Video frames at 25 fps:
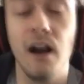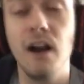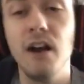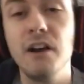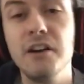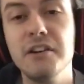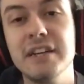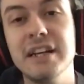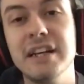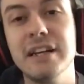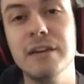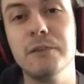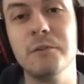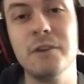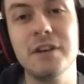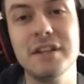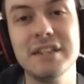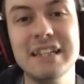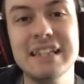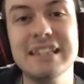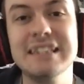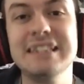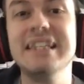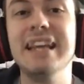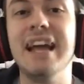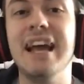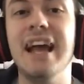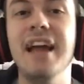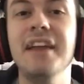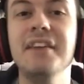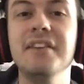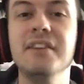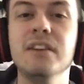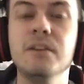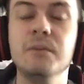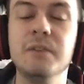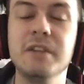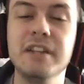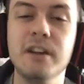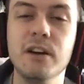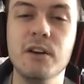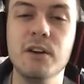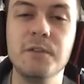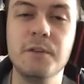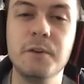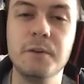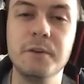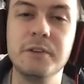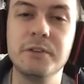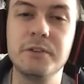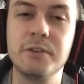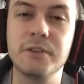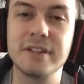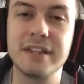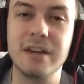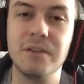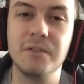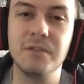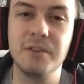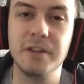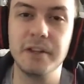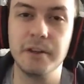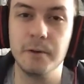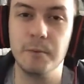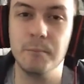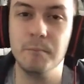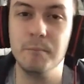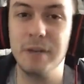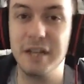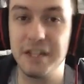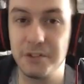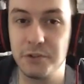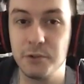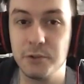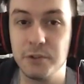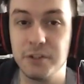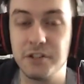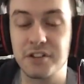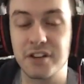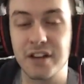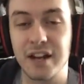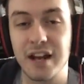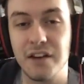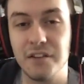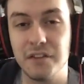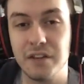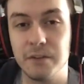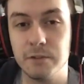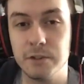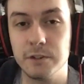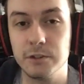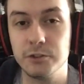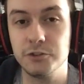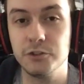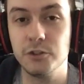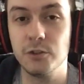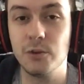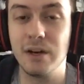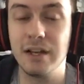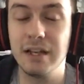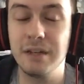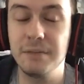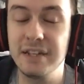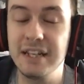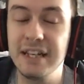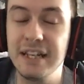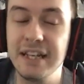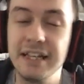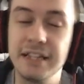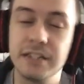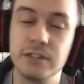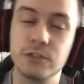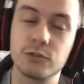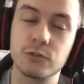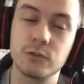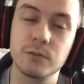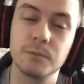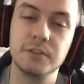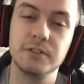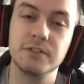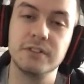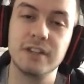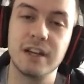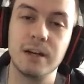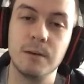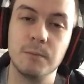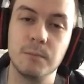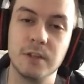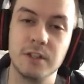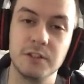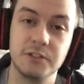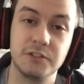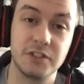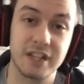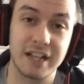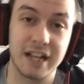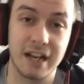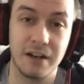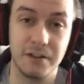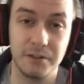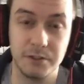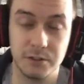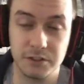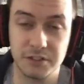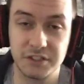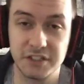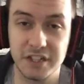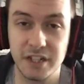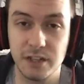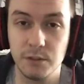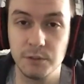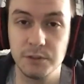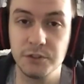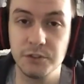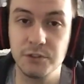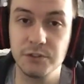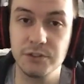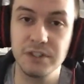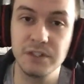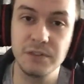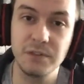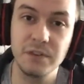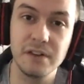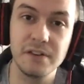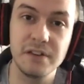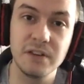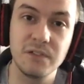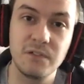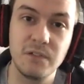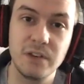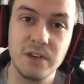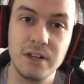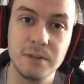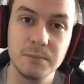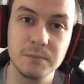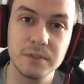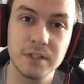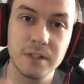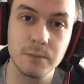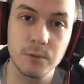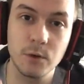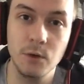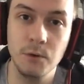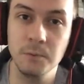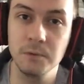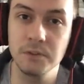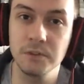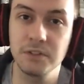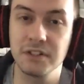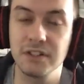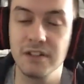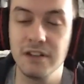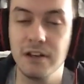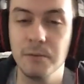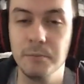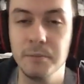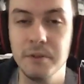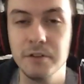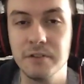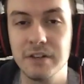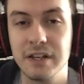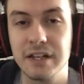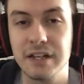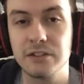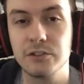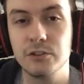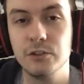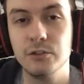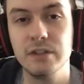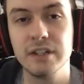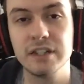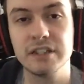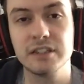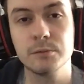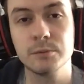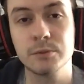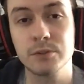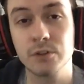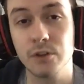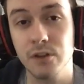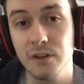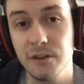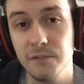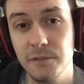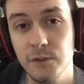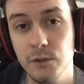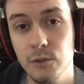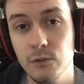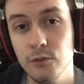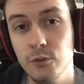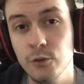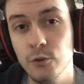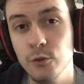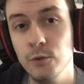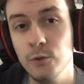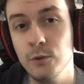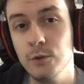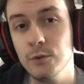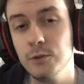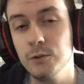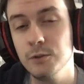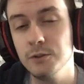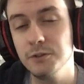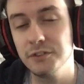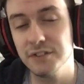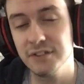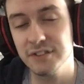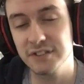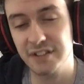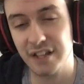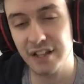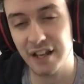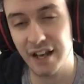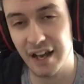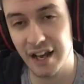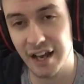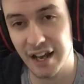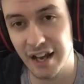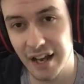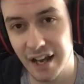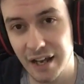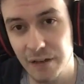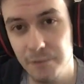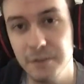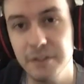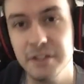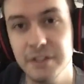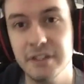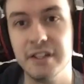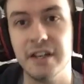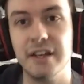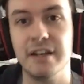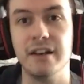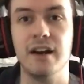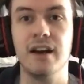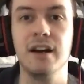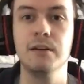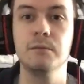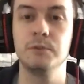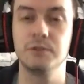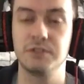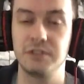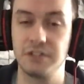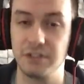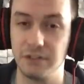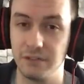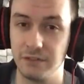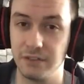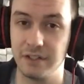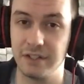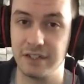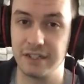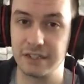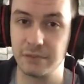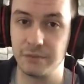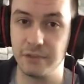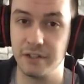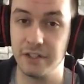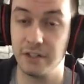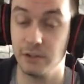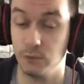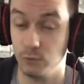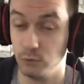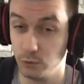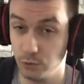Okay, well, that is the end of the video. If you enjoyed that video, make sure you check out the original. I'll leave a link in the description down below to check it out yourselves. Enjoy this video, hit a thumbs up, comment what you'd like me to react to next, subscribe if you're new or just haven't yet. I will see you in the next video.